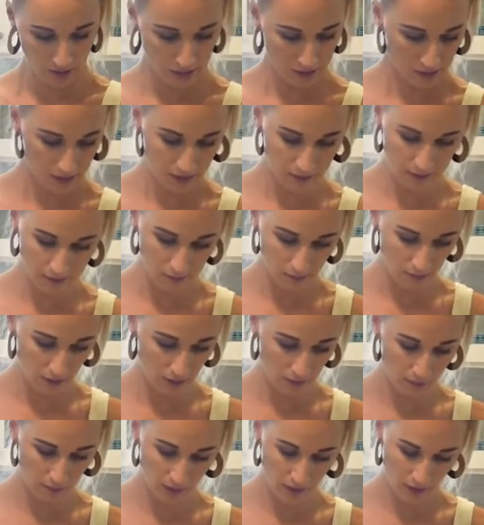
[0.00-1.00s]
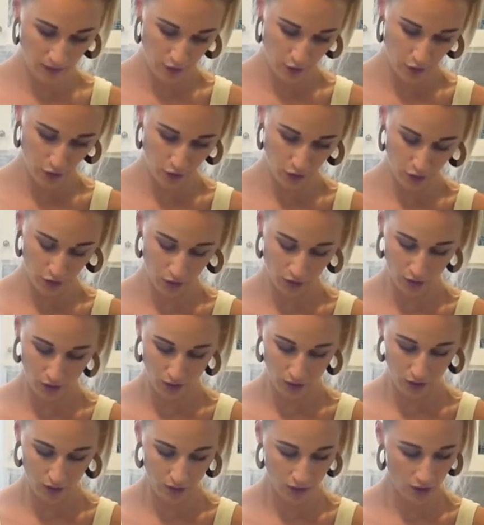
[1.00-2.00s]
let's see, maybe I should
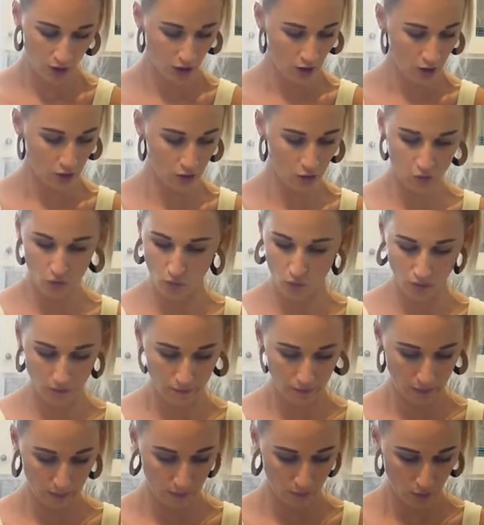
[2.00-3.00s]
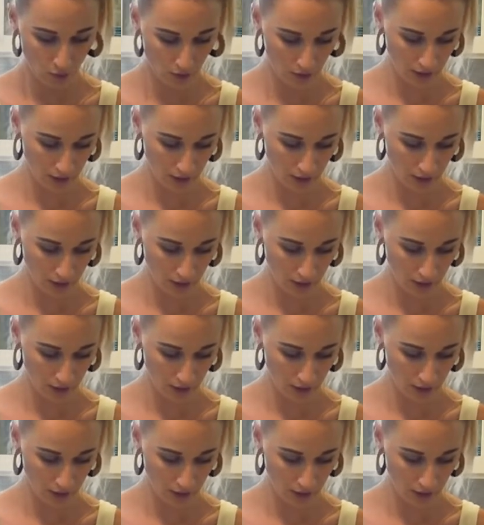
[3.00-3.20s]
use all of them.